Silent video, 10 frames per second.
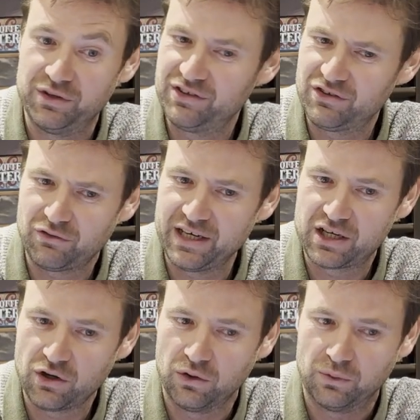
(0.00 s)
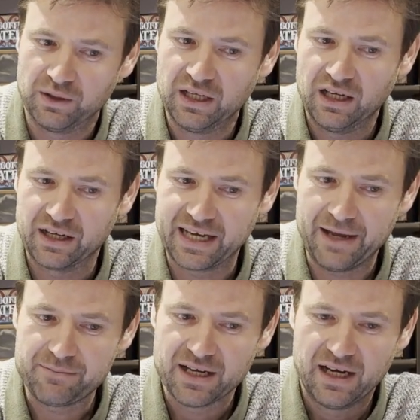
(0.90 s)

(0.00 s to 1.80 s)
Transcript: This is really cool, okay?